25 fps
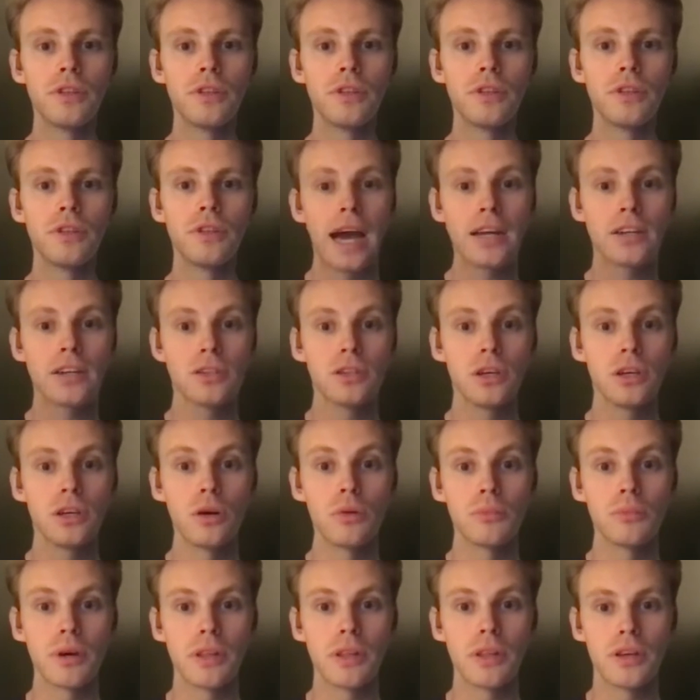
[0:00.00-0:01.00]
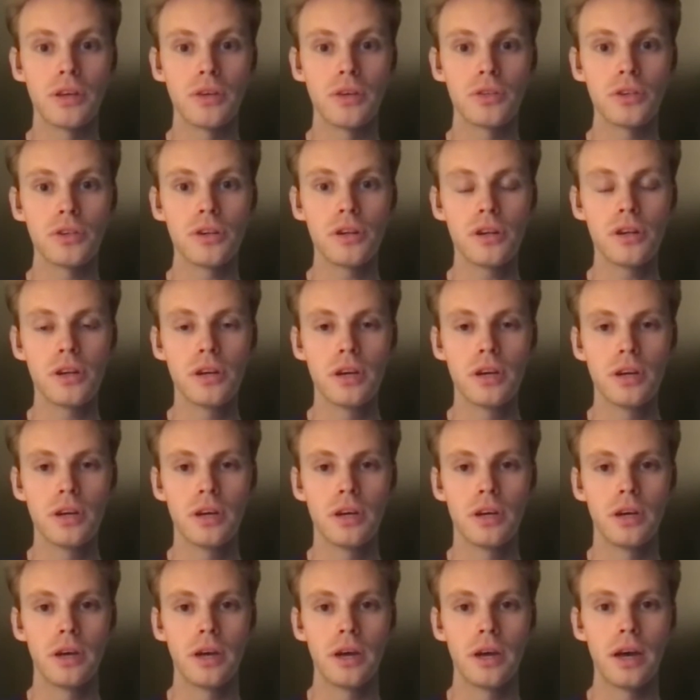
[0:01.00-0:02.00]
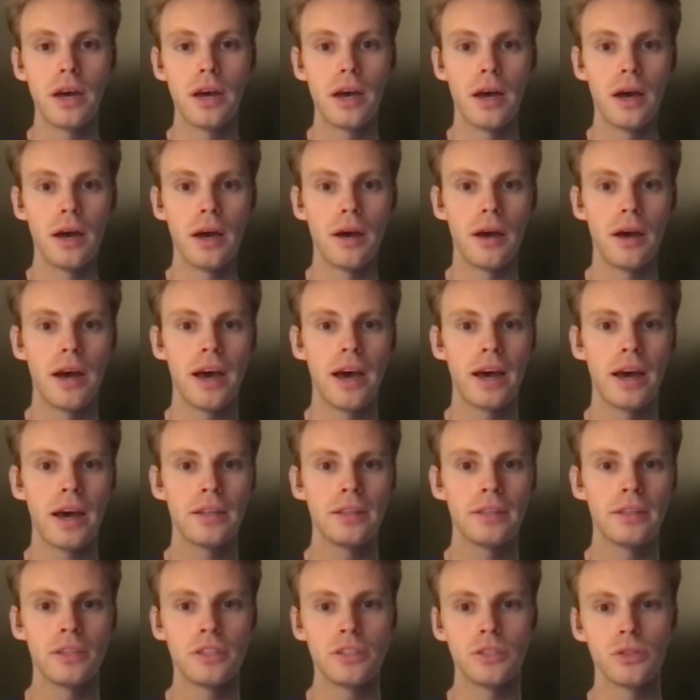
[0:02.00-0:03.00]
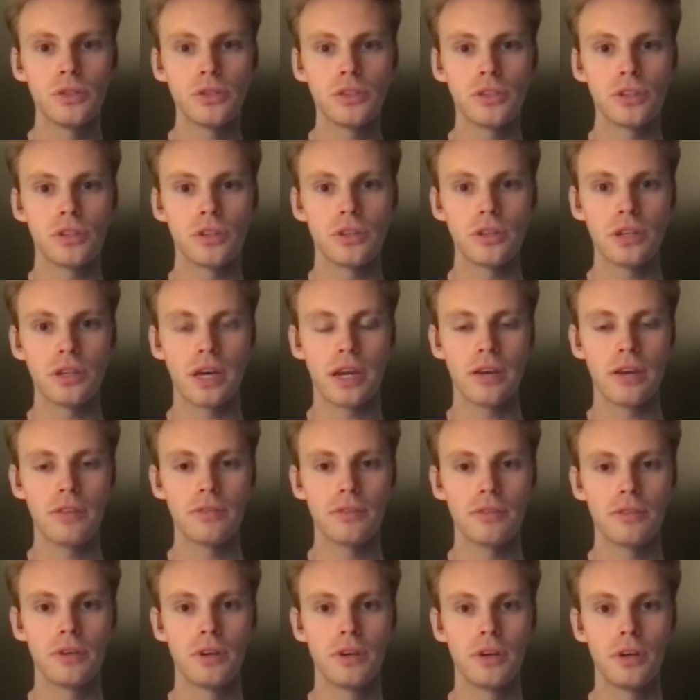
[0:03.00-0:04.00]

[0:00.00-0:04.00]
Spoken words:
like actually owned by the user, and the user kind of